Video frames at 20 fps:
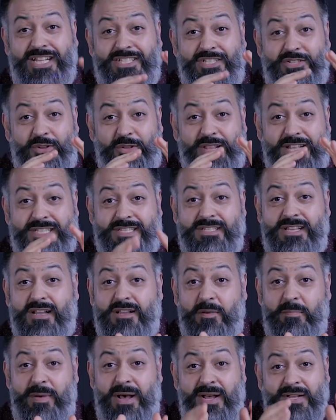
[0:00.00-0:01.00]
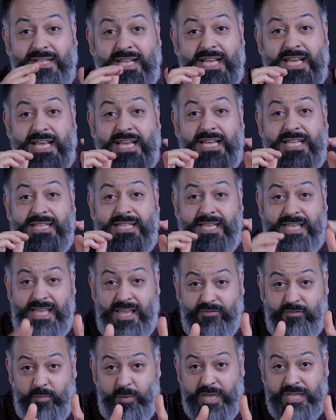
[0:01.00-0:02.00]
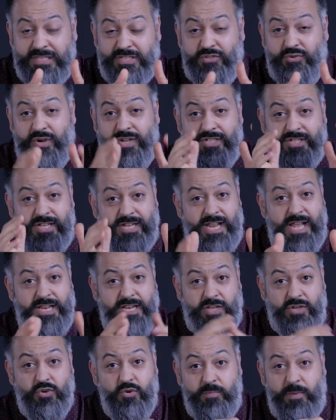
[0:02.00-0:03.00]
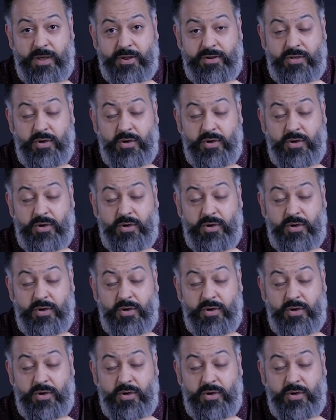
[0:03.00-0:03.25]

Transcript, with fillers: right, so let's talk about the giveaway instruction and the coupon